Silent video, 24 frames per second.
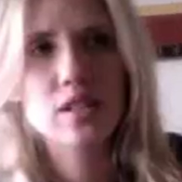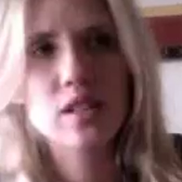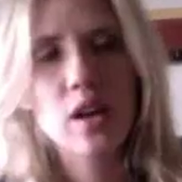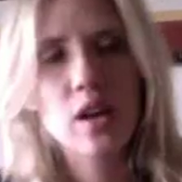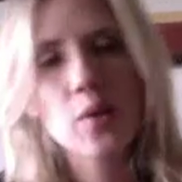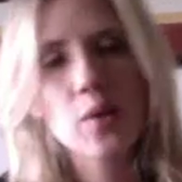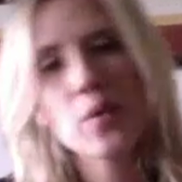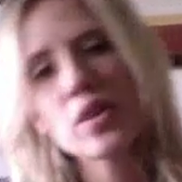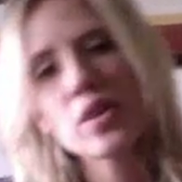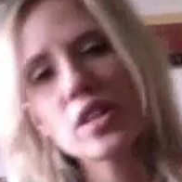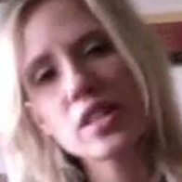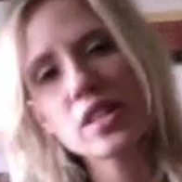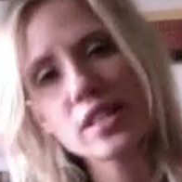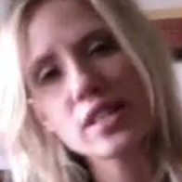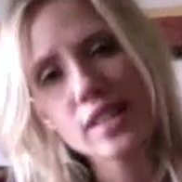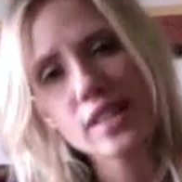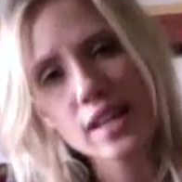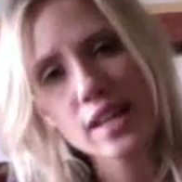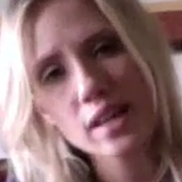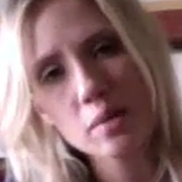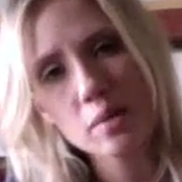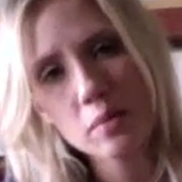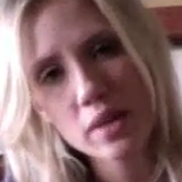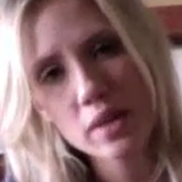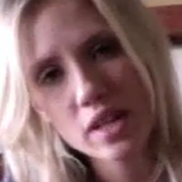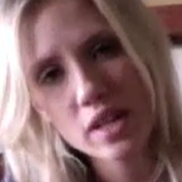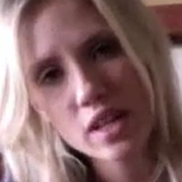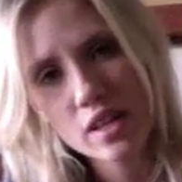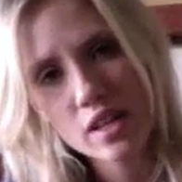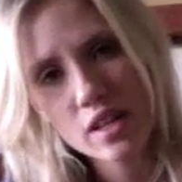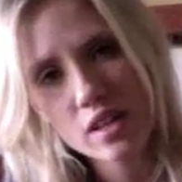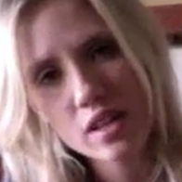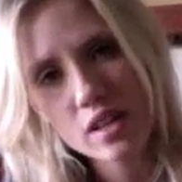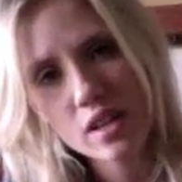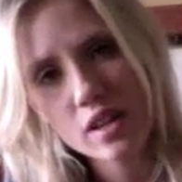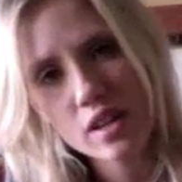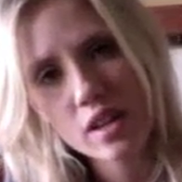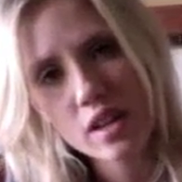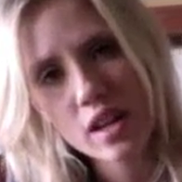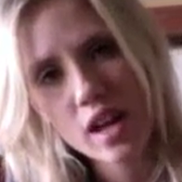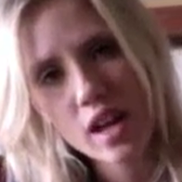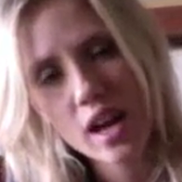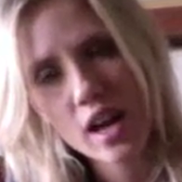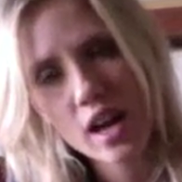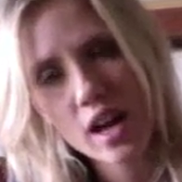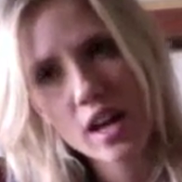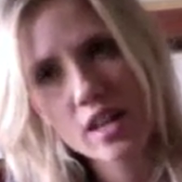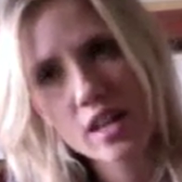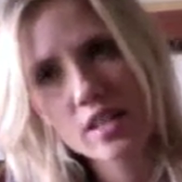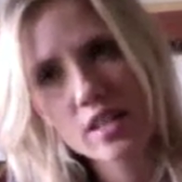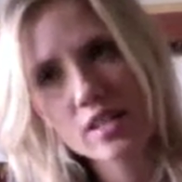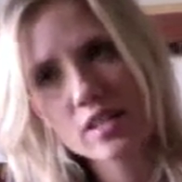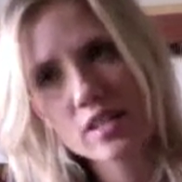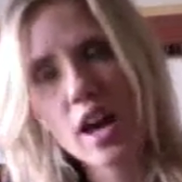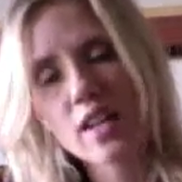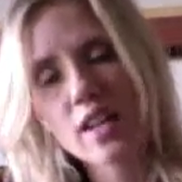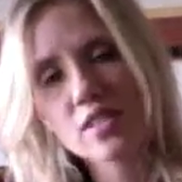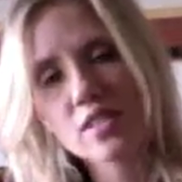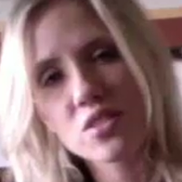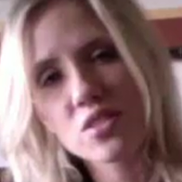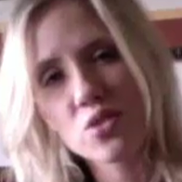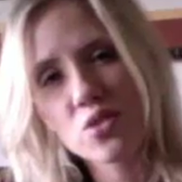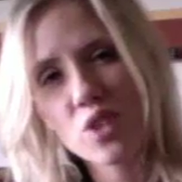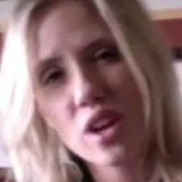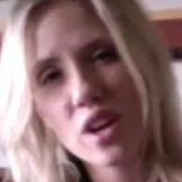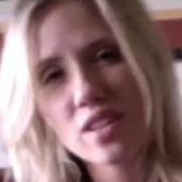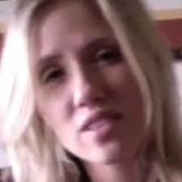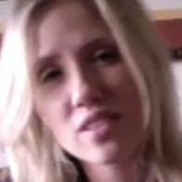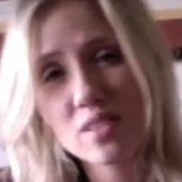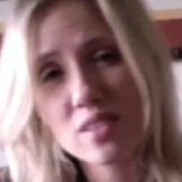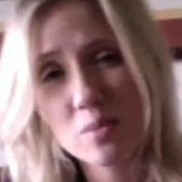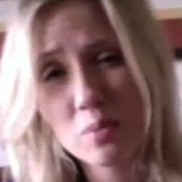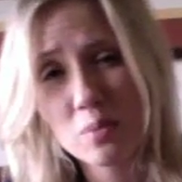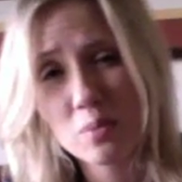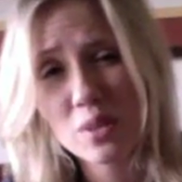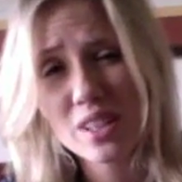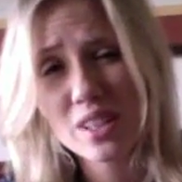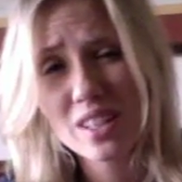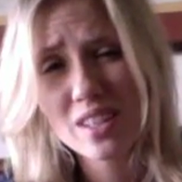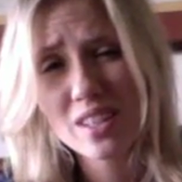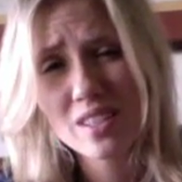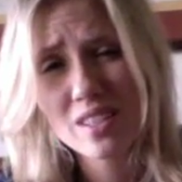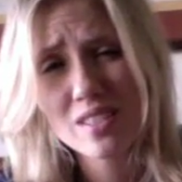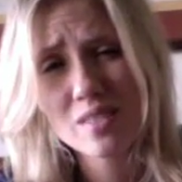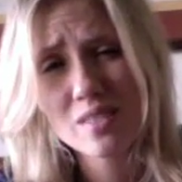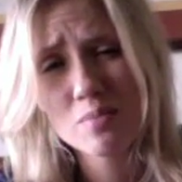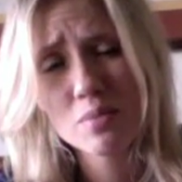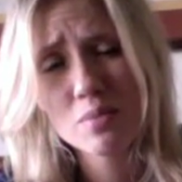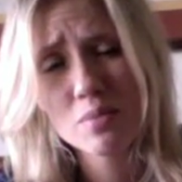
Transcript: wanted to take a minute and ask you guys to please